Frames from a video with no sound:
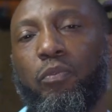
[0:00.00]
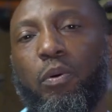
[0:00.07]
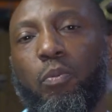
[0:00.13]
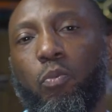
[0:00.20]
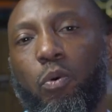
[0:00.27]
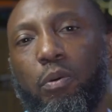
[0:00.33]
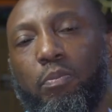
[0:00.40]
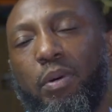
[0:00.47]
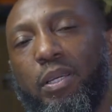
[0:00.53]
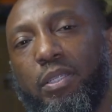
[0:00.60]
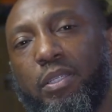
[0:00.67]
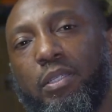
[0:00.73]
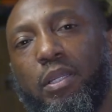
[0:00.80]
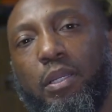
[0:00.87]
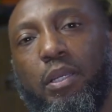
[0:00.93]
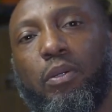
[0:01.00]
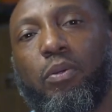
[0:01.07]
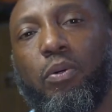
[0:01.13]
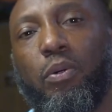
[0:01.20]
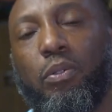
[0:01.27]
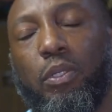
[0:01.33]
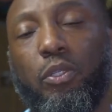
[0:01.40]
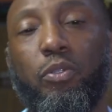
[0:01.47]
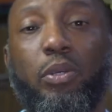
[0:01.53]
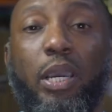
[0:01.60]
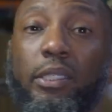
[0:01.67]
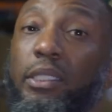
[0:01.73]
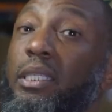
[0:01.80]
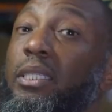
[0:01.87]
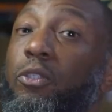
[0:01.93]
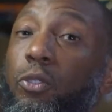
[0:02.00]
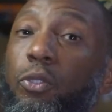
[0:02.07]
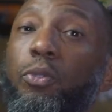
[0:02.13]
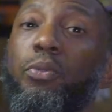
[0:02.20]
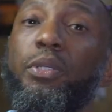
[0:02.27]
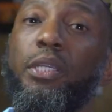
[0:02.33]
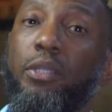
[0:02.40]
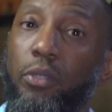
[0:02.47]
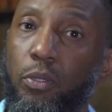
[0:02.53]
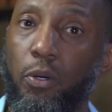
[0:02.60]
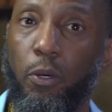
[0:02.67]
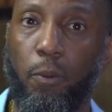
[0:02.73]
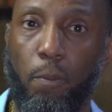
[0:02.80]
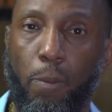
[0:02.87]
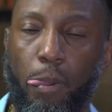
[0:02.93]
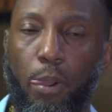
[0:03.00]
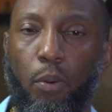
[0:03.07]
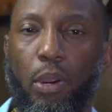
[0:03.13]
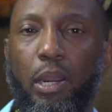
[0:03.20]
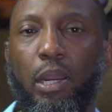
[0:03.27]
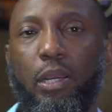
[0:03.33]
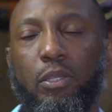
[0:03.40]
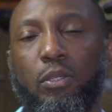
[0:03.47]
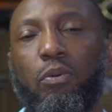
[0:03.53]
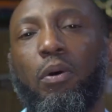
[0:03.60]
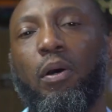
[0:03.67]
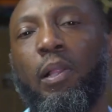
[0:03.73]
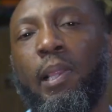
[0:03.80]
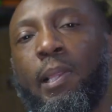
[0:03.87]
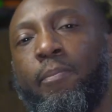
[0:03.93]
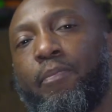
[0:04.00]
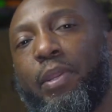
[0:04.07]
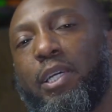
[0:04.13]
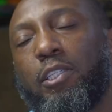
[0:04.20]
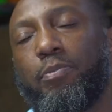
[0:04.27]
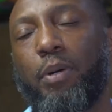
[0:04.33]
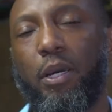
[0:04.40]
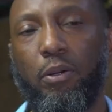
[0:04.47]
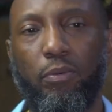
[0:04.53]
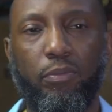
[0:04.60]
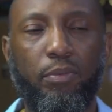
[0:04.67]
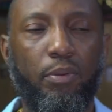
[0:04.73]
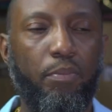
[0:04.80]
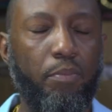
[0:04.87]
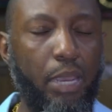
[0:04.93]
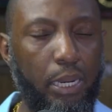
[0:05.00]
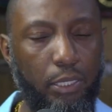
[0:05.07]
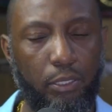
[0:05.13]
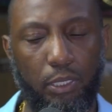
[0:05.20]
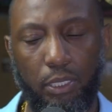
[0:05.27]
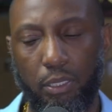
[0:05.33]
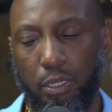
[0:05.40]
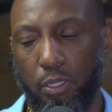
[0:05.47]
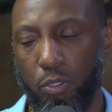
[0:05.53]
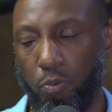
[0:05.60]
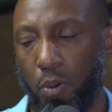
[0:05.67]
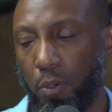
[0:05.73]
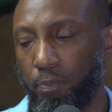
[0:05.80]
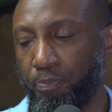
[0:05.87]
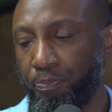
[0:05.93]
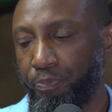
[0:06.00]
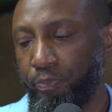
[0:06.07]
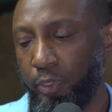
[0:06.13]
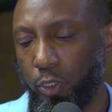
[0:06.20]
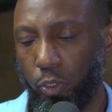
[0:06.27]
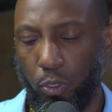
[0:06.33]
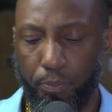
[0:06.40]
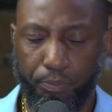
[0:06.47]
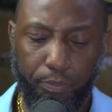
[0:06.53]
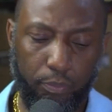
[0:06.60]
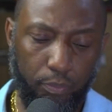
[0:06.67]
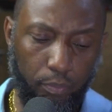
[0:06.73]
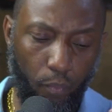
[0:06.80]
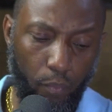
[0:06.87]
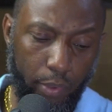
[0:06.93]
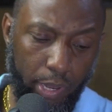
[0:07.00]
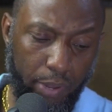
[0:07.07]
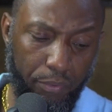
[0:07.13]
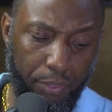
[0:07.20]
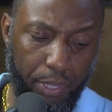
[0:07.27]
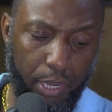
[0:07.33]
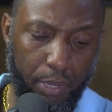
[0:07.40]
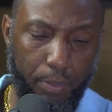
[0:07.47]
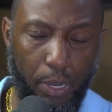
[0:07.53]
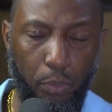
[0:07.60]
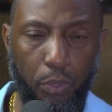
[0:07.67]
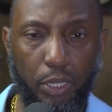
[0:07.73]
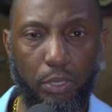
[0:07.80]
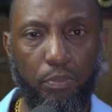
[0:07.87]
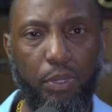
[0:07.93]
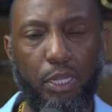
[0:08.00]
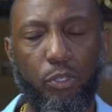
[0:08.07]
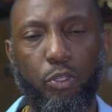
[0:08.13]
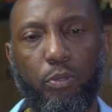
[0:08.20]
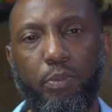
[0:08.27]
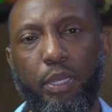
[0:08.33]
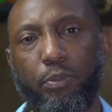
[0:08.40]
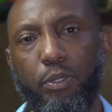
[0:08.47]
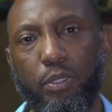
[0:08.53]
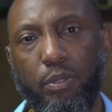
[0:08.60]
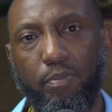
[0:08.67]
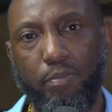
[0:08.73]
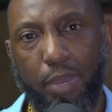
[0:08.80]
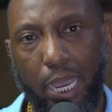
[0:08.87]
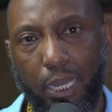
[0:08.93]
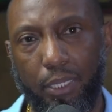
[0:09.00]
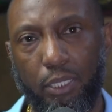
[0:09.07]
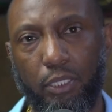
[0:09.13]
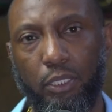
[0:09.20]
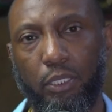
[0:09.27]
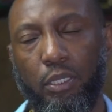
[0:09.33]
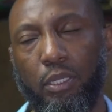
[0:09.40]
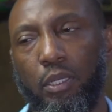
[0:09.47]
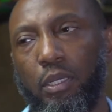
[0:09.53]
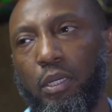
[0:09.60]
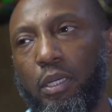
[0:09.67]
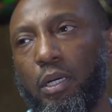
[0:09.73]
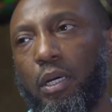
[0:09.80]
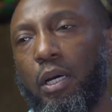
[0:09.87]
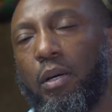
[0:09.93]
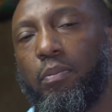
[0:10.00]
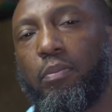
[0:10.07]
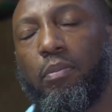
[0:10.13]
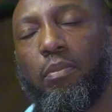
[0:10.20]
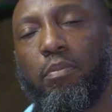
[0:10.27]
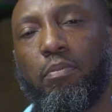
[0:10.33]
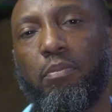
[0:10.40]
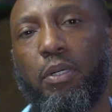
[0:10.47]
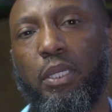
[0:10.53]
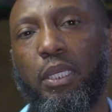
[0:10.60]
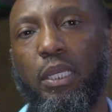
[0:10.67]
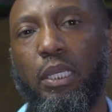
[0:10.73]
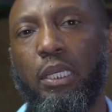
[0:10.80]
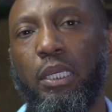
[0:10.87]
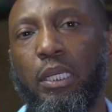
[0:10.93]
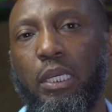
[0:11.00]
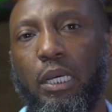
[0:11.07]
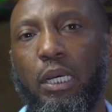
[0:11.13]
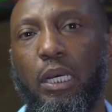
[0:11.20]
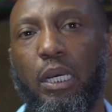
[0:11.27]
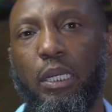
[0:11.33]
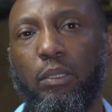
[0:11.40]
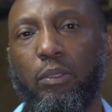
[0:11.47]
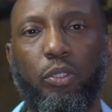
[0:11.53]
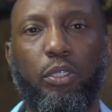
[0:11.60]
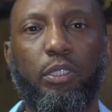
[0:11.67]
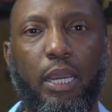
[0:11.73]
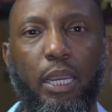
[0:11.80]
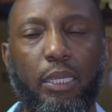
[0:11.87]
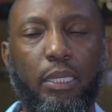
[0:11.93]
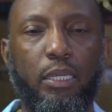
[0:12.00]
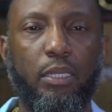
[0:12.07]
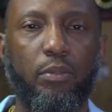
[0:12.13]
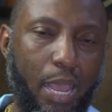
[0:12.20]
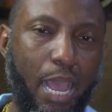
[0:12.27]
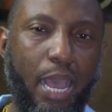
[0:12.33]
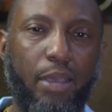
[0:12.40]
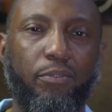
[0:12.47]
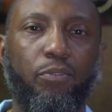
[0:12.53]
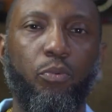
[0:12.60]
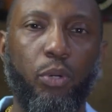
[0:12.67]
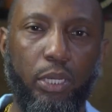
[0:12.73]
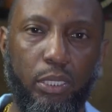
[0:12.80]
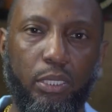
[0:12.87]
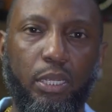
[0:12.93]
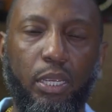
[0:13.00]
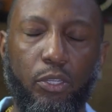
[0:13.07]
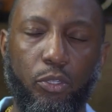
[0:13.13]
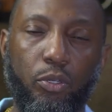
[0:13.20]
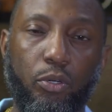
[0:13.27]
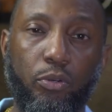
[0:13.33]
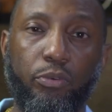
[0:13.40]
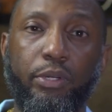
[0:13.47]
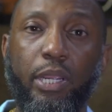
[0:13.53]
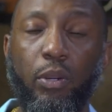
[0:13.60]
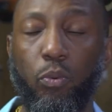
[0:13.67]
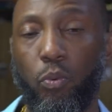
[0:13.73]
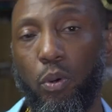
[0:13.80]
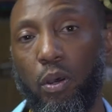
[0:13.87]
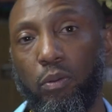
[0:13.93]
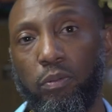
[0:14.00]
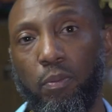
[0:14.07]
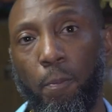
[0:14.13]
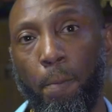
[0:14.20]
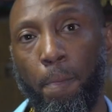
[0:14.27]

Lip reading: from what my stated goal is. So I actually do need a goal, right? As well. That's part of managing as well. So if you think about what it means to be able to manage money and such, I can have what it takes to create wealth.